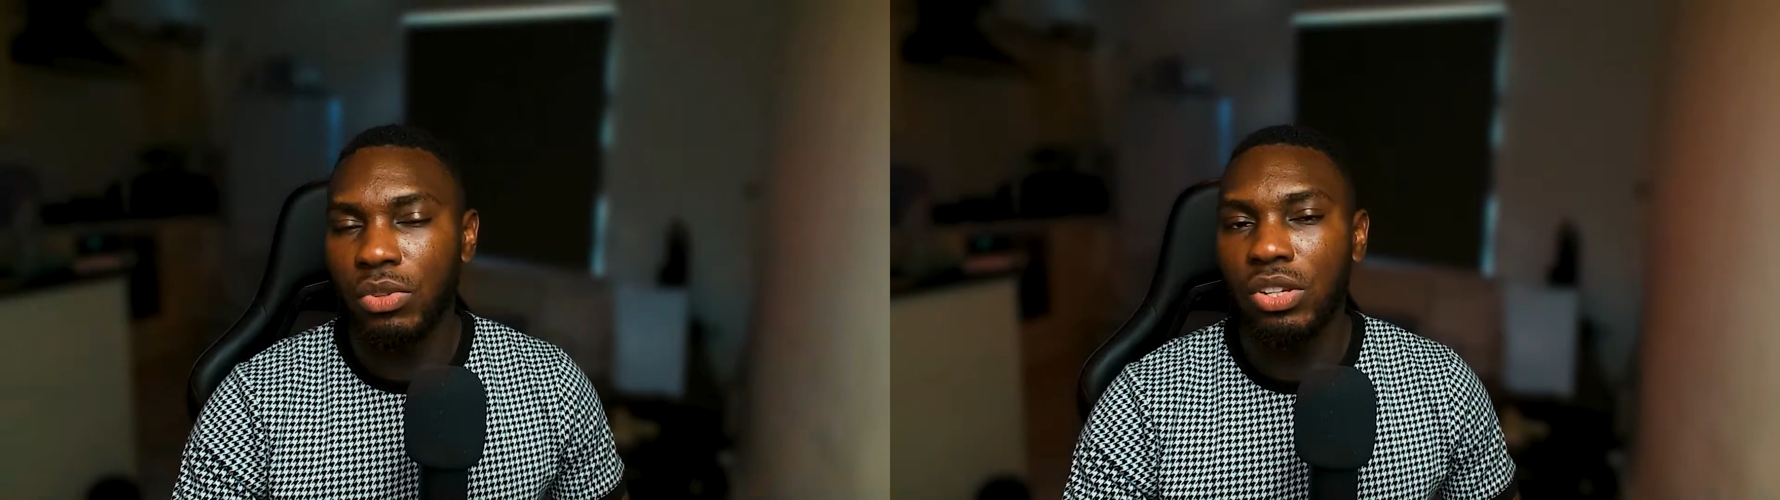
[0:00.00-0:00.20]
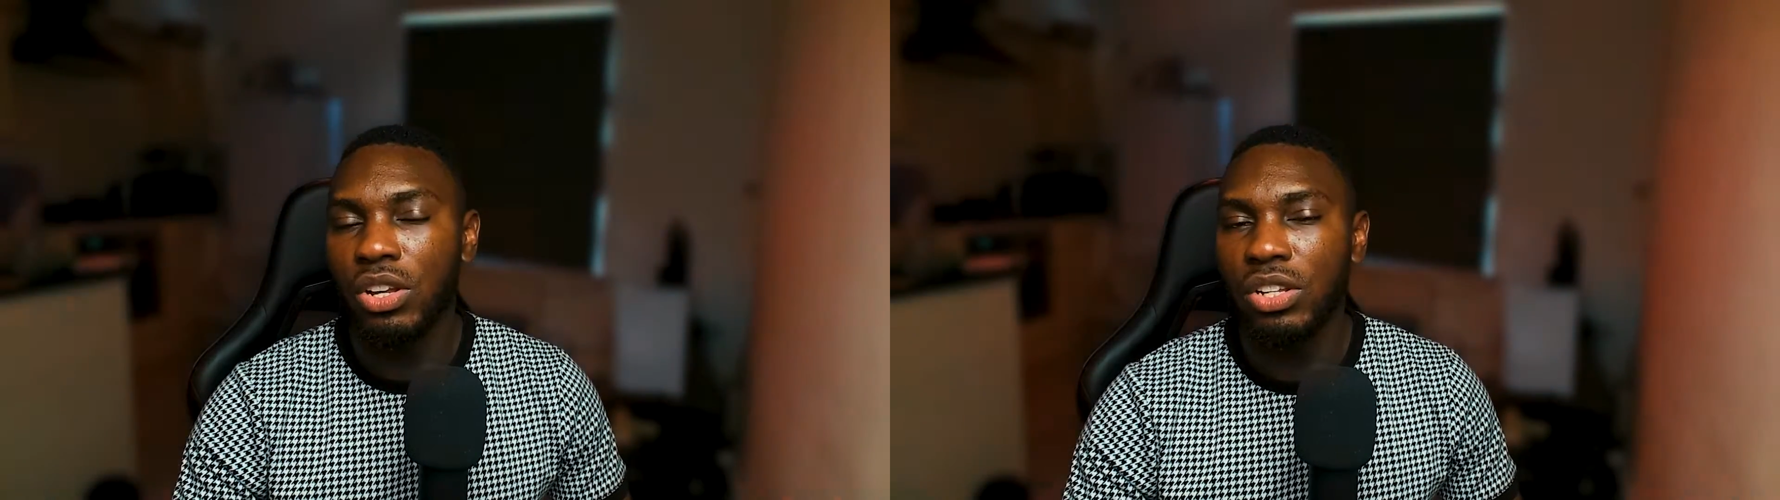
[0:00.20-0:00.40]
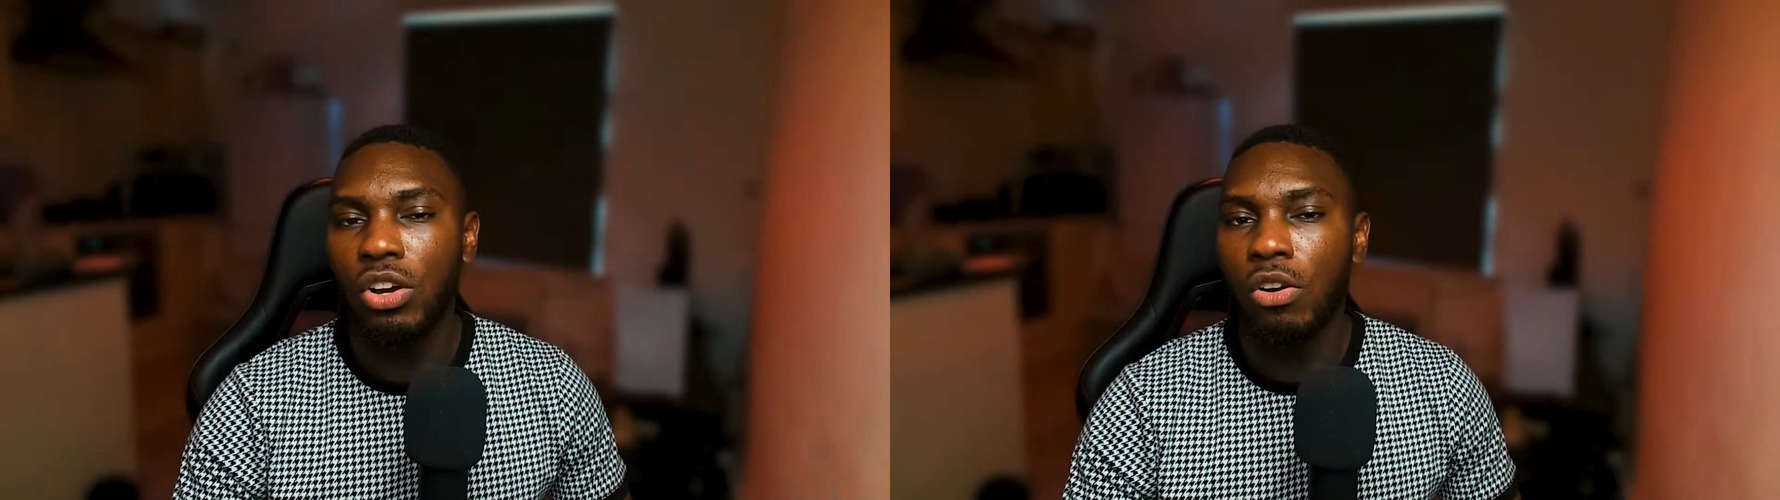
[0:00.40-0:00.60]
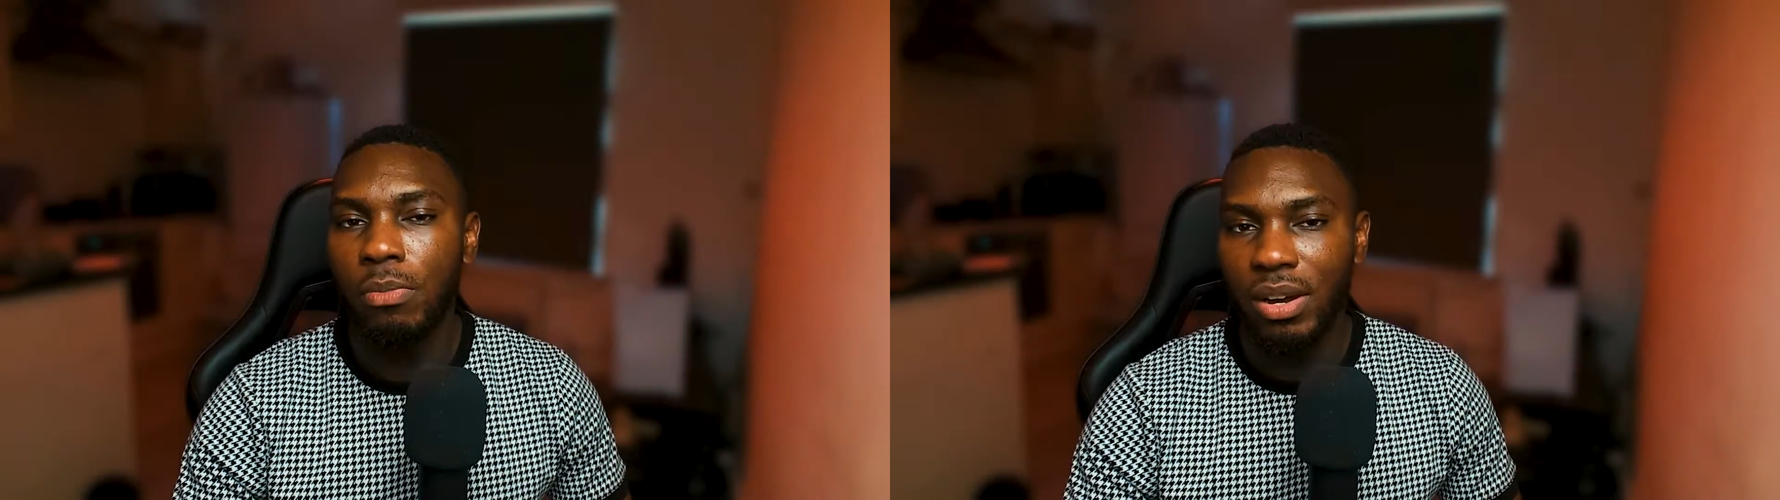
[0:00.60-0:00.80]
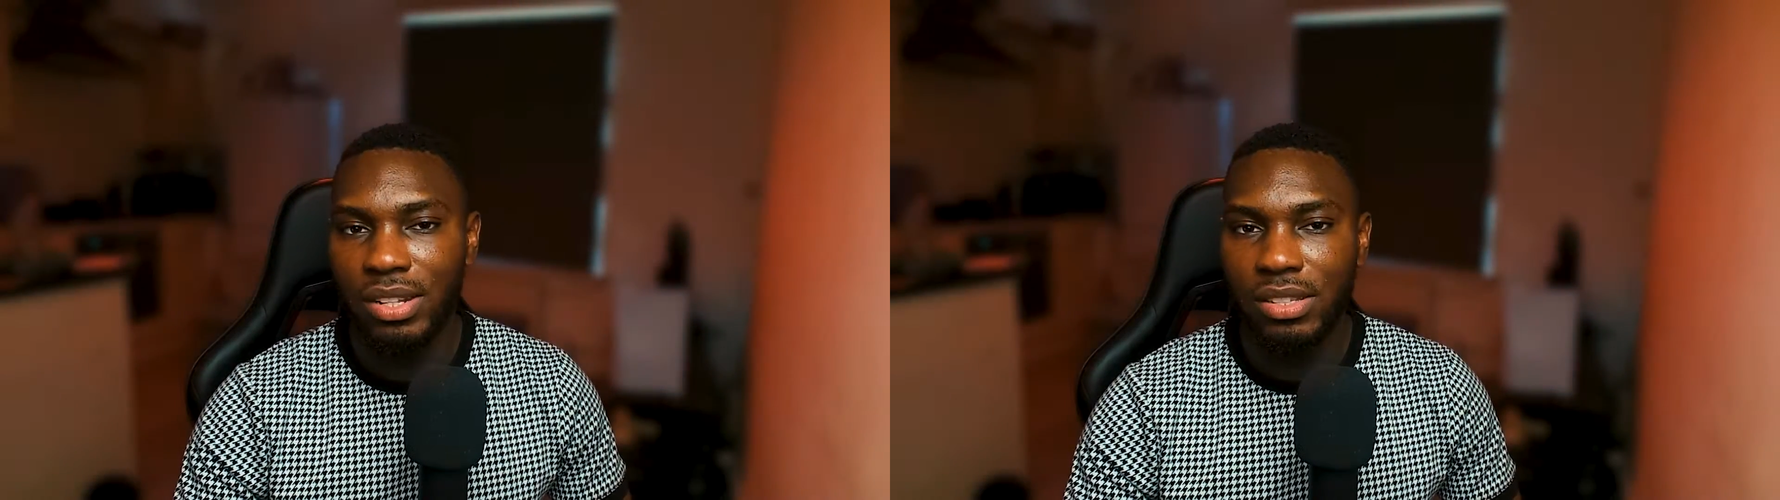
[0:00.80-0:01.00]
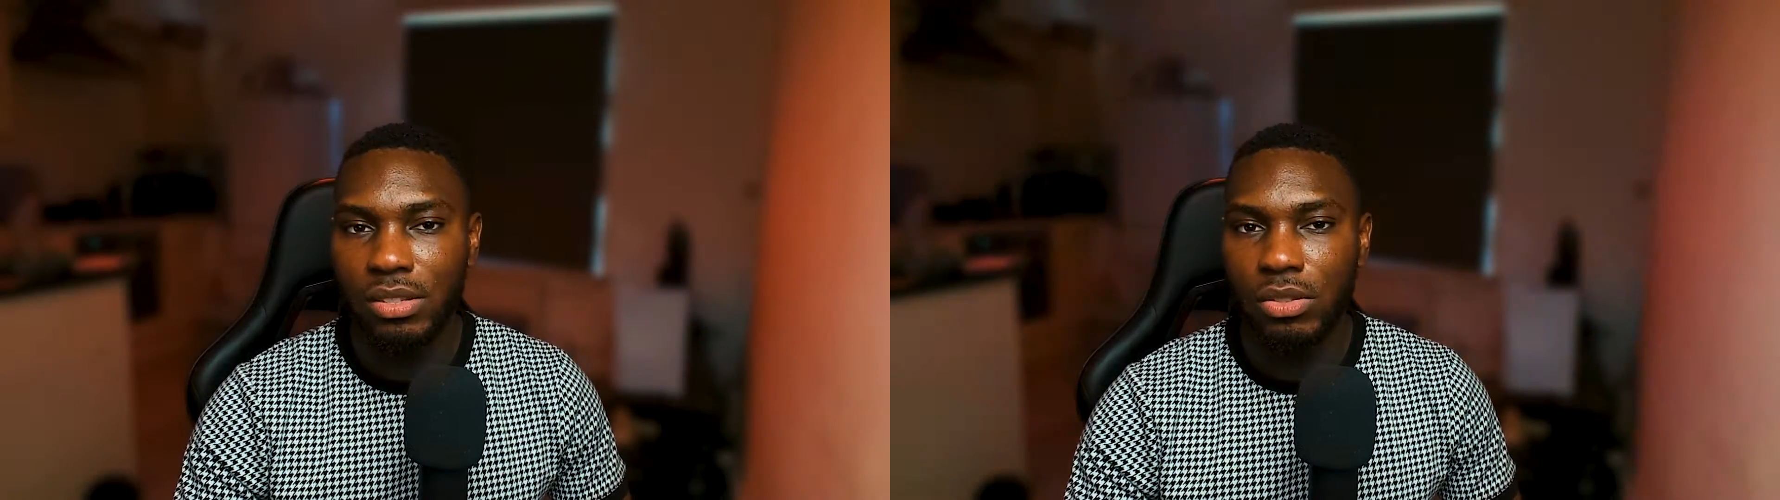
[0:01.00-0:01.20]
in the combat